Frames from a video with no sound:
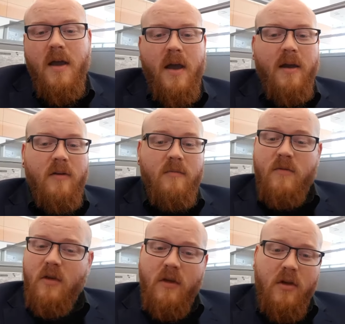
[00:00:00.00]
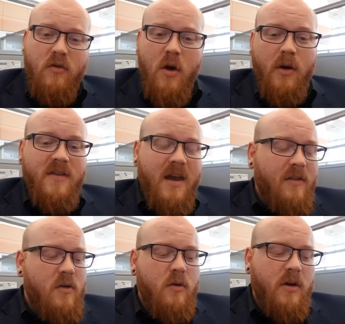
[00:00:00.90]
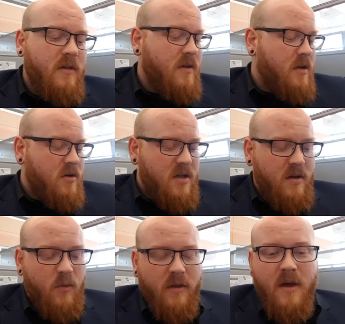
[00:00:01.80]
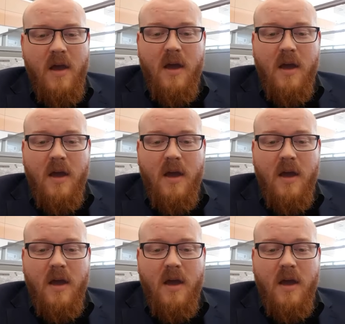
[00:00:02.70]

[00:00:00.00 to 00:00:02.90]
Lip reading: and so that you know exactly who it is that you're dealing with.